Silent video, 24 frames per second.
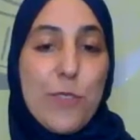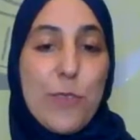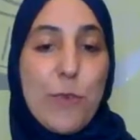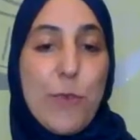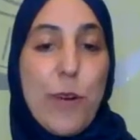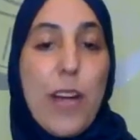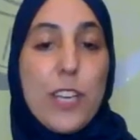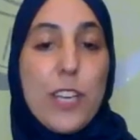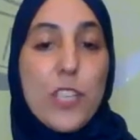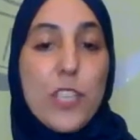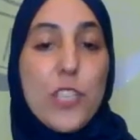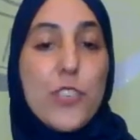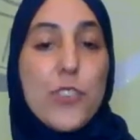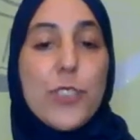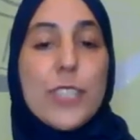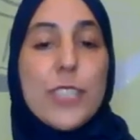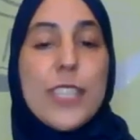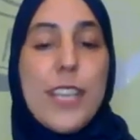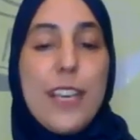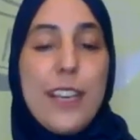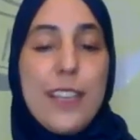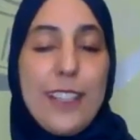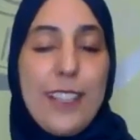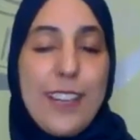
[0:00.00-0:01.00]
how did you
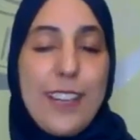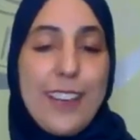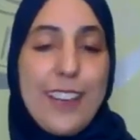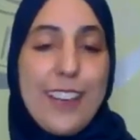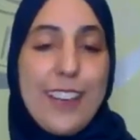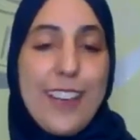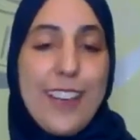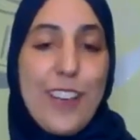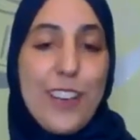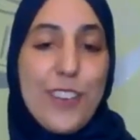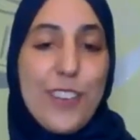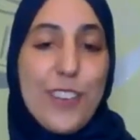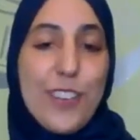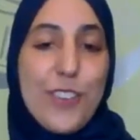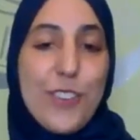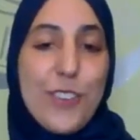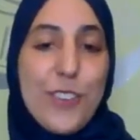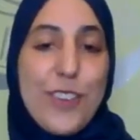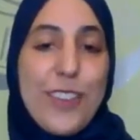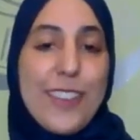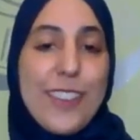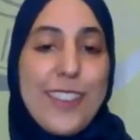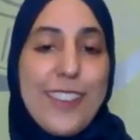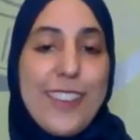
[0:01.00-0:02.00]
see Allah? How did
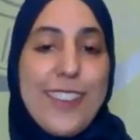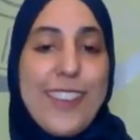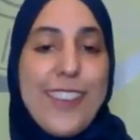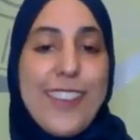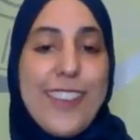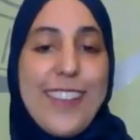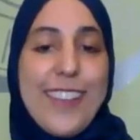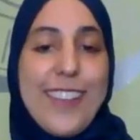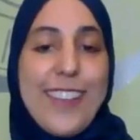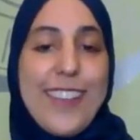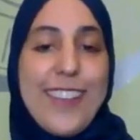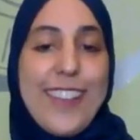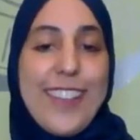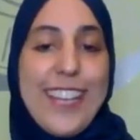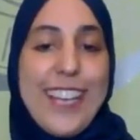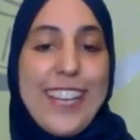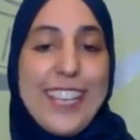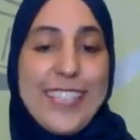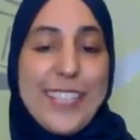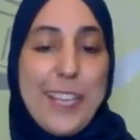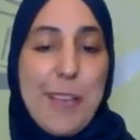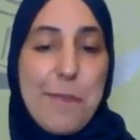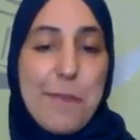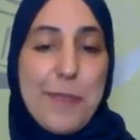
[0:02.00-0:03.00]
you
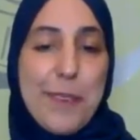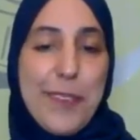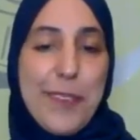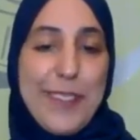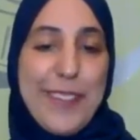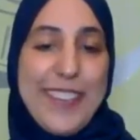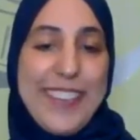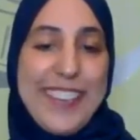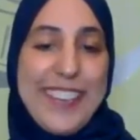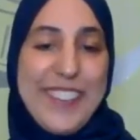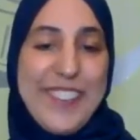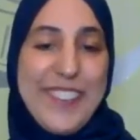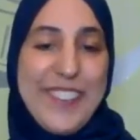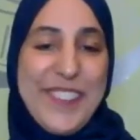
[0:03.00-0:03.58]
accept Allah?